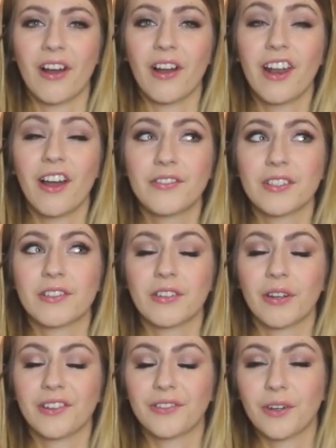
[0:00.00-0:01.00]
I loved
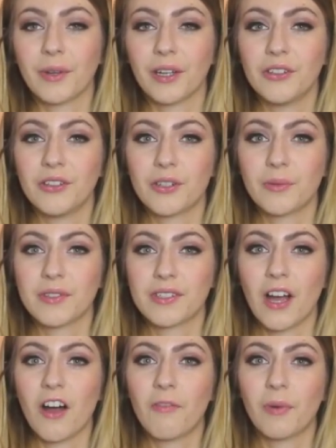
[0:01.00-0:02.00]
doing filming on YouTube and
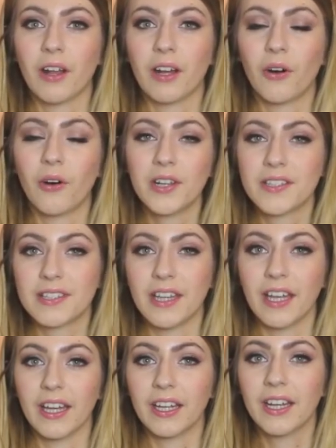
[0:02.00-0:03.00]
stuff, but like
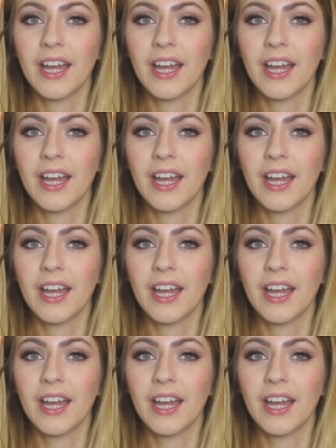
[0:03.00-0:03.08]
honestly,